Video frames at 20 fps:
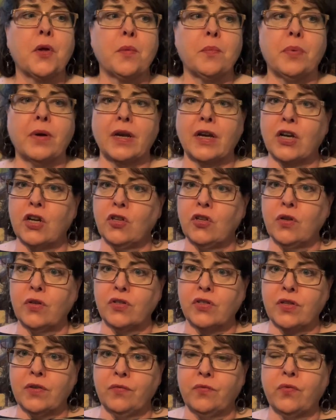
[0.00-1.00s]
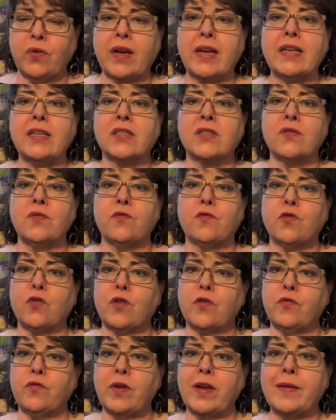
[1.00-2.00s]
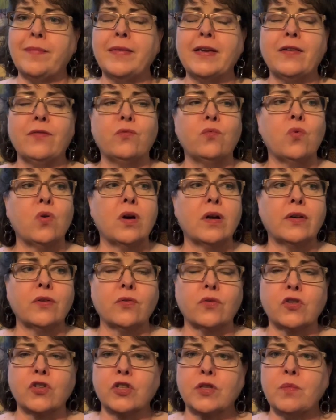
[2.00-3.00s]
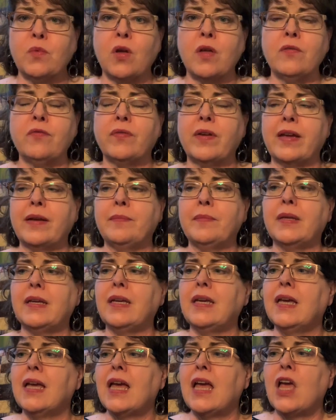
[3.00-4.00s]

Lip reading: but it'll suffice for a family of one or a small family